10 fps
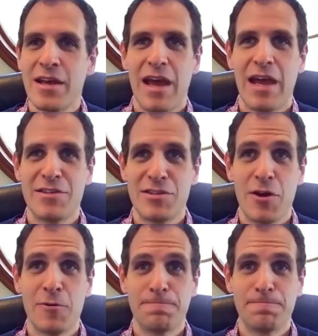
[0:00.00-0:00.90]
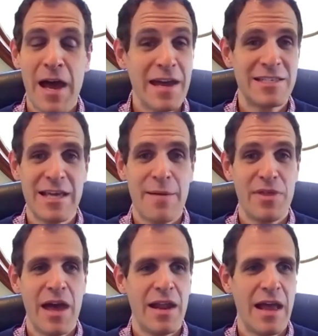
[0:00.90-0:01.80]
And so I accept
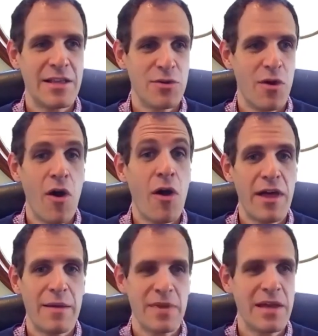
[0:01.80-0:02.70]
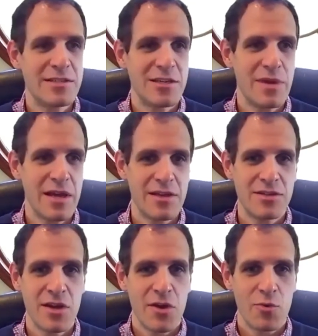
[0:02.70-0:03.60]
that. And so all that means to me
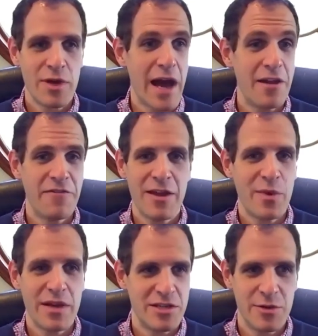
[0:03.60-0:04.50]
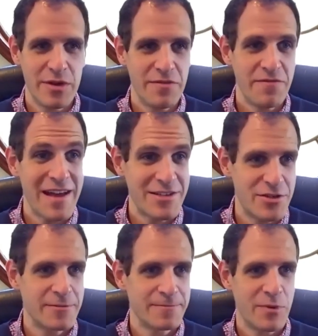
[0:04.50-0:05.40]
is we got to find ways to do it faster,
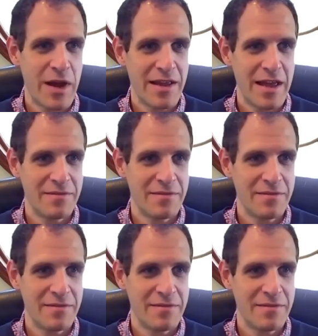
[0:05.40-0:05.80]
right?